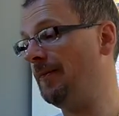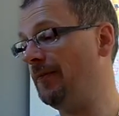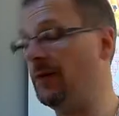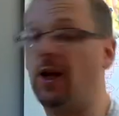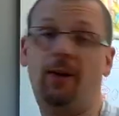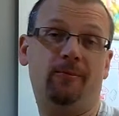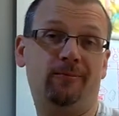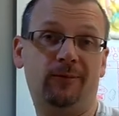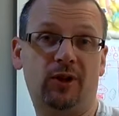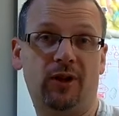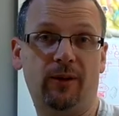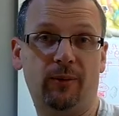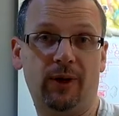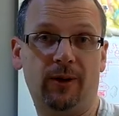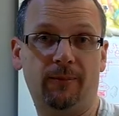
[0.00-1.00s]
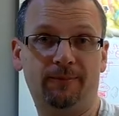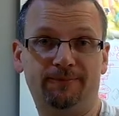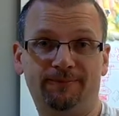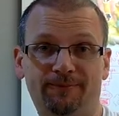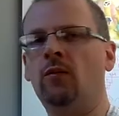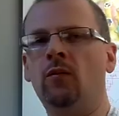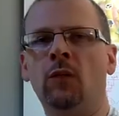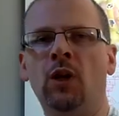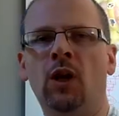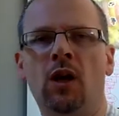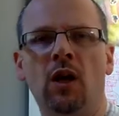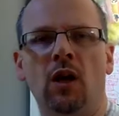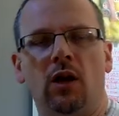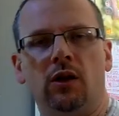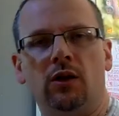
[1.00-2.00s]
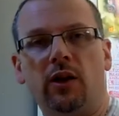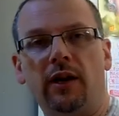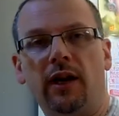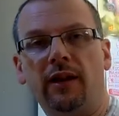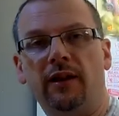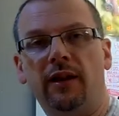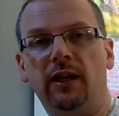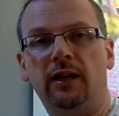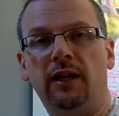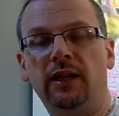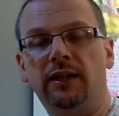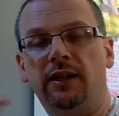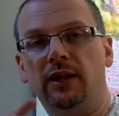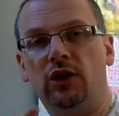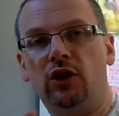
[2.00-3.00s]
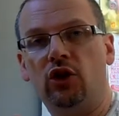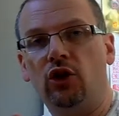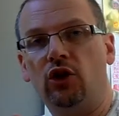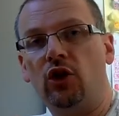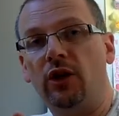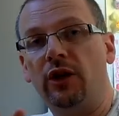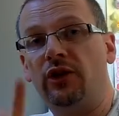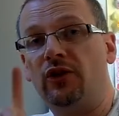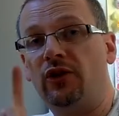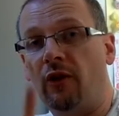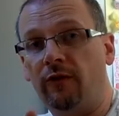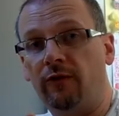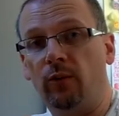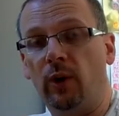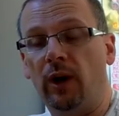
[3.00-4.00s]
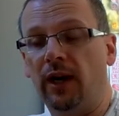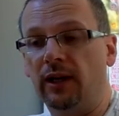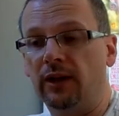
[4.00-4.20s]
Yeah, so there we go. So the next thing to touch on is software.